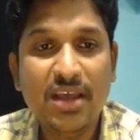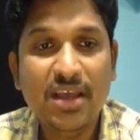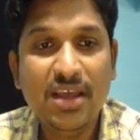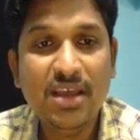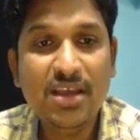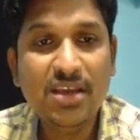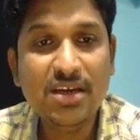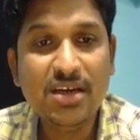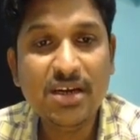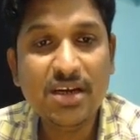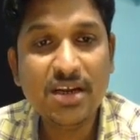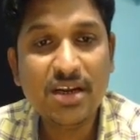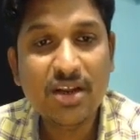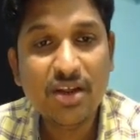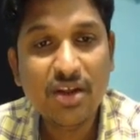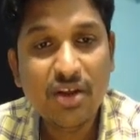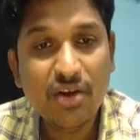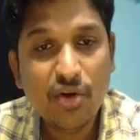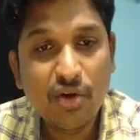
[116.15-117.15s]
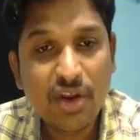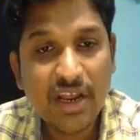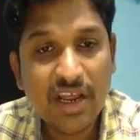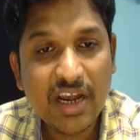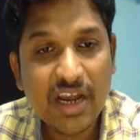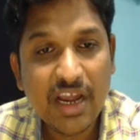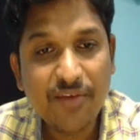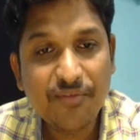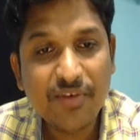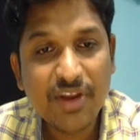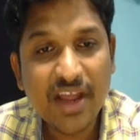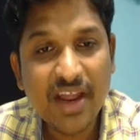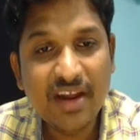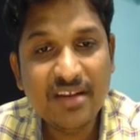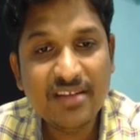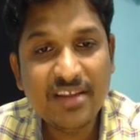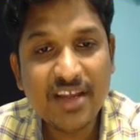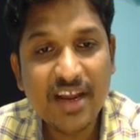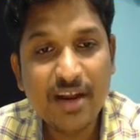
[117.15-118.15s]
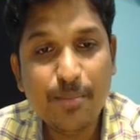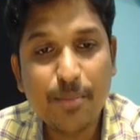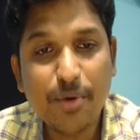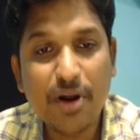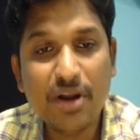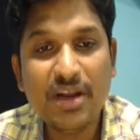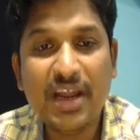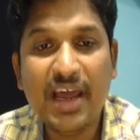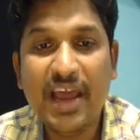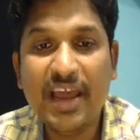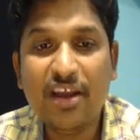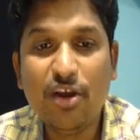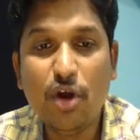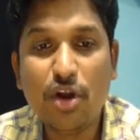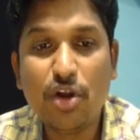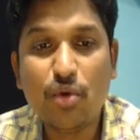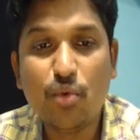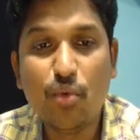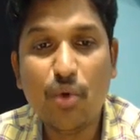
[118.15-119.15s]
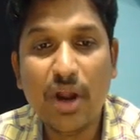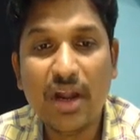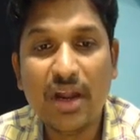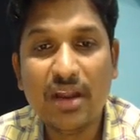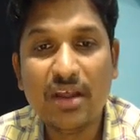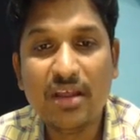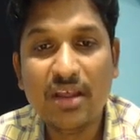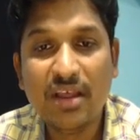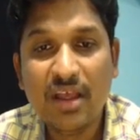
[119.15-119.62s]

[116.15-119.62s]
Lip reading: Here, left hand side part I got 1.